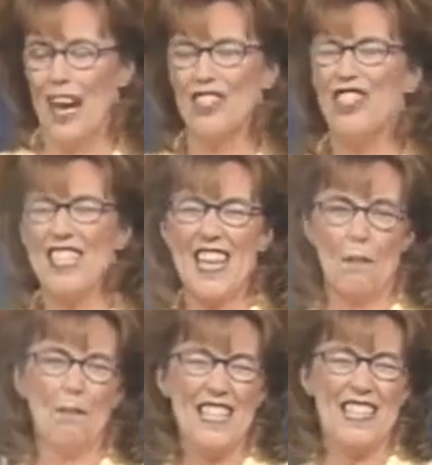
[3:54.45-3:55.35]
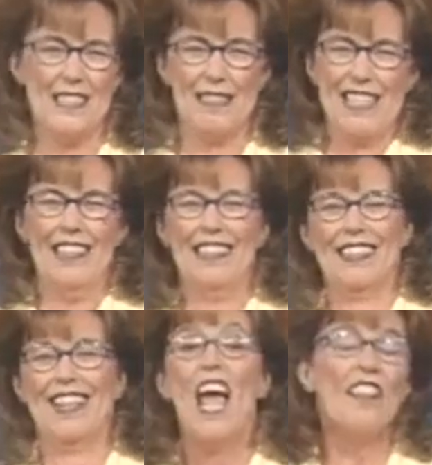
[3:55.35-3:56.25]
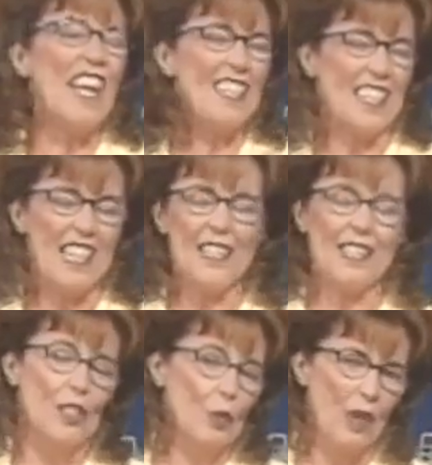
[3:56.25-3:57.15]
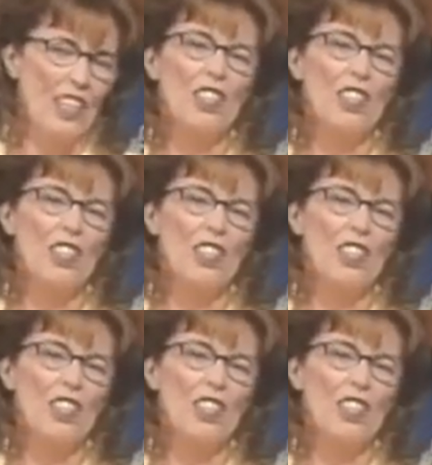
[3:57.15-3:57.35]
I just get pieces. That's the easiest way.